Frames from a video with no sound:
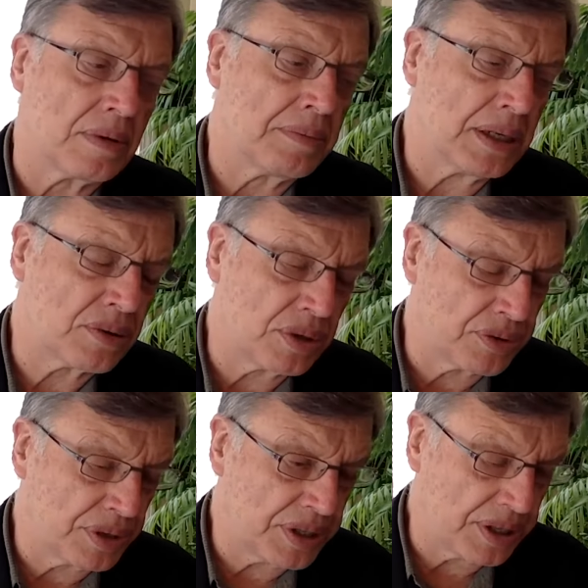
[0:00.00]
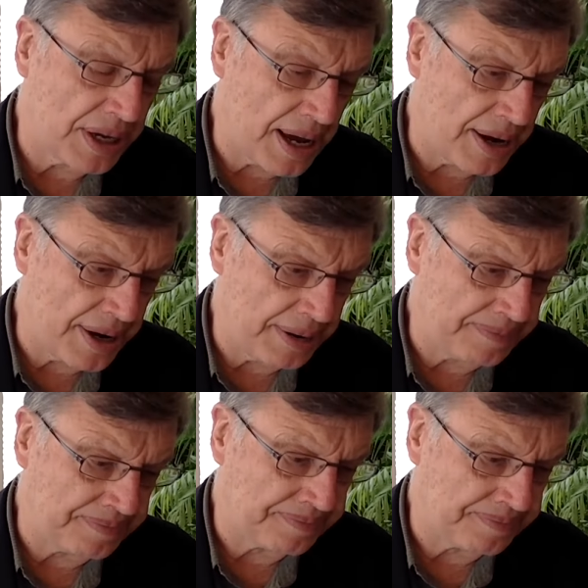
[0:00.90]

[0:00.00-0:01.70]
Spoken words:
Musk was recently on